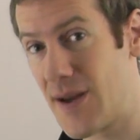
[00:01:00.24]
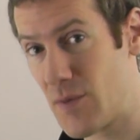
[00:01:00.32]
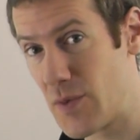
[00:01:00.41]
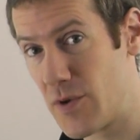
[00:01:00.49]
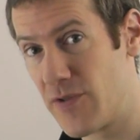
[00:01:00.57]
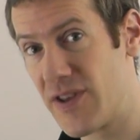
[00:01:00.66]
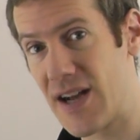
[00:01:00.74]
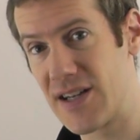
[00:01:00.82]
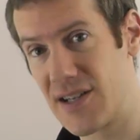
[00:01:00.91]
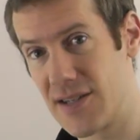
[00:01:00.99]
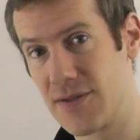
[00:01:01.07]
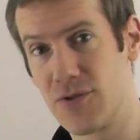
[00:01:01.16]
then we move the
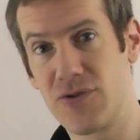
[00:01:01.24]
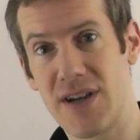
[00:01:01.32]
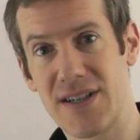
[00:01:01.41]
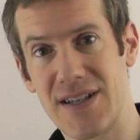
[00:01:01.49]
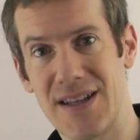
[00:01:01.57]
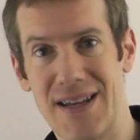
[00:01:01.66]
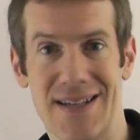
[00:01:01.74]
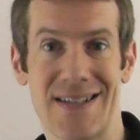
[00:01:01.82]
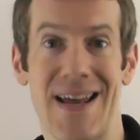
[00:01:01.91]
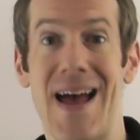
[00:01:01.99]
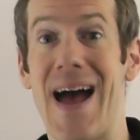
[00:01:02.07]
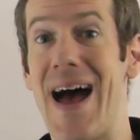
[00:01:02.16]
added and subtracted
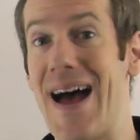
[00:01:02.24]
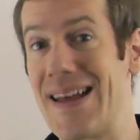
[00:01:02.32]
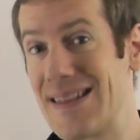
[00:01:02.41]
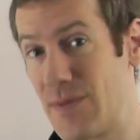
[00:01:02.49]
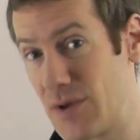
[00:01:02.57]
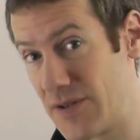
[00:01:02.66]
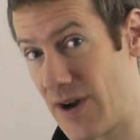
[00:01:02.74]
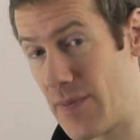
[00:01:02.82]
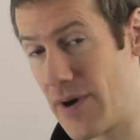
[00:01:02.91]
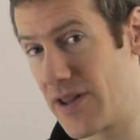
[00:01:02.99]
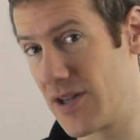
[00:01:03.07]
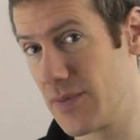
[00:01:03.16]
things, and then we
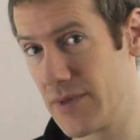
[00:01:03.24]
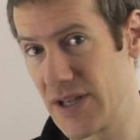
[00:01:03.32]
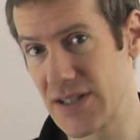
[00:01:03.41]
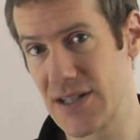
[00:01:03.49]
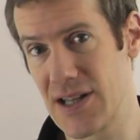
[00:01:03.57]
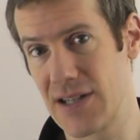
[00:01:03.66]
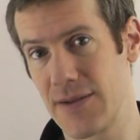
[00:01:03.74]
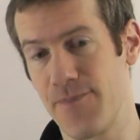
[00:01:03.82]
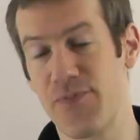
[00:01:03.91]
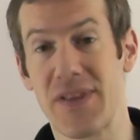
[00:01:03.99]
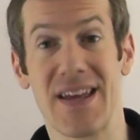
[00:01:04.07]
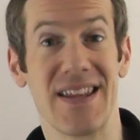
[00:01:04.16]
divide by the number next to the letter.
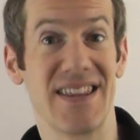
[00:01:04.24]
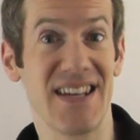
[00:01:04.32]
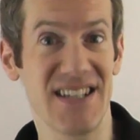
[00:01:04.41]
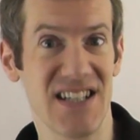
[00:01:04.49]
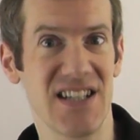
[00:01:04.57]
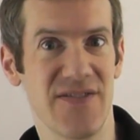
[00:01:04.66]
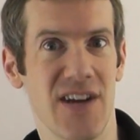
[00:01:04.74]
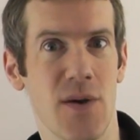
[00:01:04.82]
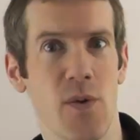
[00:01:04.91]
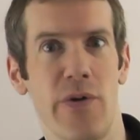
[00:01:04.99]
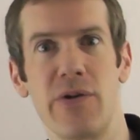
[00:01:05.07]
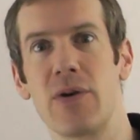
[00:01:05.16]
This is the
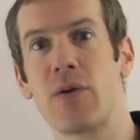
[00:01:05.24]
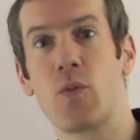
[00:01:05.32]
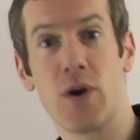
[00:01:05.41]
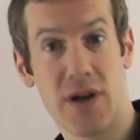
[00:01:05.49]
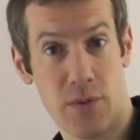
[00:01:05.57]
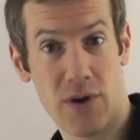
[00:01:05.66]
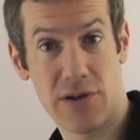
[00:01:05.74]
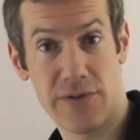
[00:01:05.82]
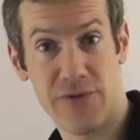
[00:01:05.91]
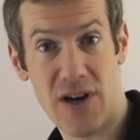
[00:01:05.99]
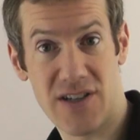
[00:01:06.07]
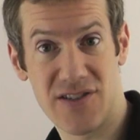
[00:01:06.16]
video where we're going to include the
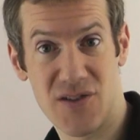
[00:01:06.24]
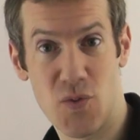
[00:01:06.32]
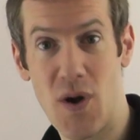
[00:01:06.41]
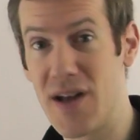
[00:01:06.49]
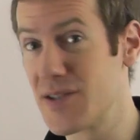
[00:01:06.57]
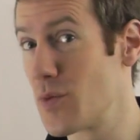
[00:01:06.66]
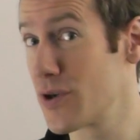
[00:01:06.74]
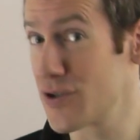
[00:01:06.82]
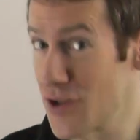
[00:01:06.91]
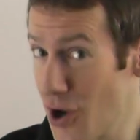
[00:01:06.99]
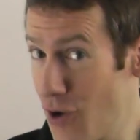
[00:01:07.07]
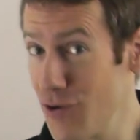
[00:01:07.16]
fractions as well, so we're going
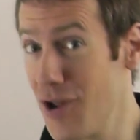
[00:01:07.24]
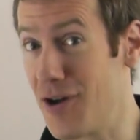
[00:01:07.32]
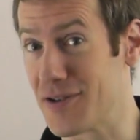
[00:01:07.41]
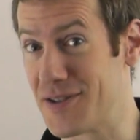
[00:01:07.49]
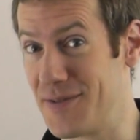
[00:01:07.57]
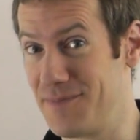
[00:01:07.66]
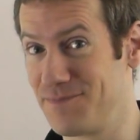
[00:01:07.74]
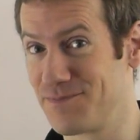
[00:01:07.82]
to do the whole lot.